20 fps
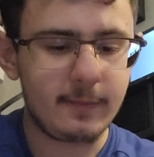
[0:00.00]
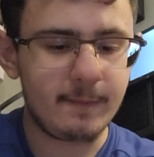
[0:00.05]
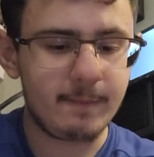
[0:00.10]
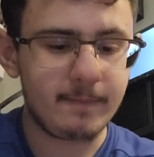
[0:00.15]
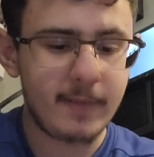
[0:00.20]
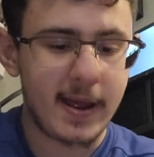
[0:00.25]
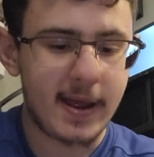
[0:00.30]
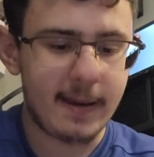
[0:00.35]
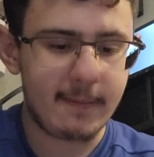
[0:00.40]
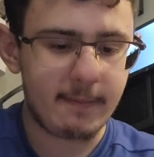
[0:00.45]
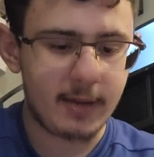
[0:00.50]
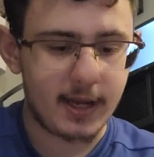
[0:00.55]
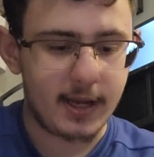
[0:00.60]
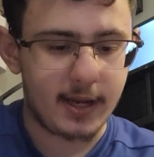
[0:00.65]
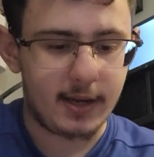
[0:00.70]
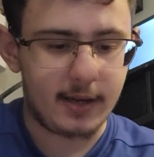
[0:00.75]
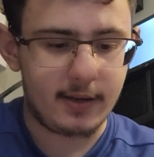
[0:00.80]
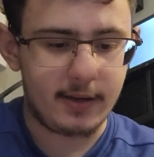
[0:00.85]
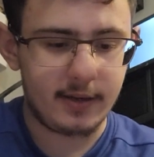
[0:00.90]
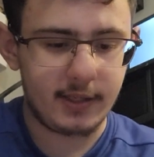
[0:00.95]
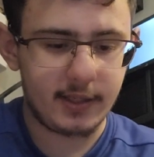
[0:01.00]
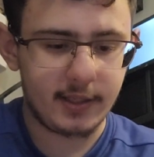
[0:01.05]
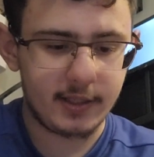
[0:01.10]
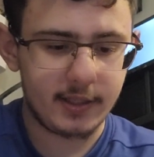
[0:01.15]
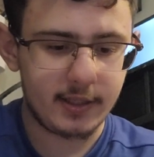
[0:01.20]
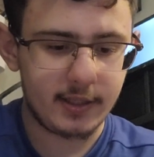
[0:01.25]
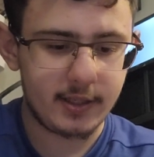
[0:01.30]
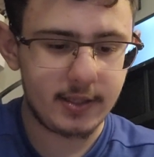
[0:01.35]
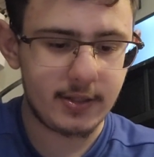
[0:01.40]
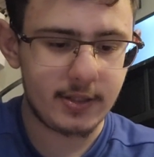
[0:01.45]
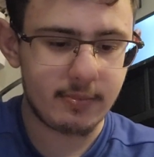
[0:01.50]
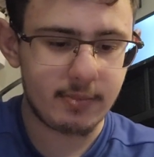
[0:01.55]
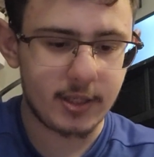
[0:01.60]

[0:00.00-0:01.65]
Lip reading: Batman, he's a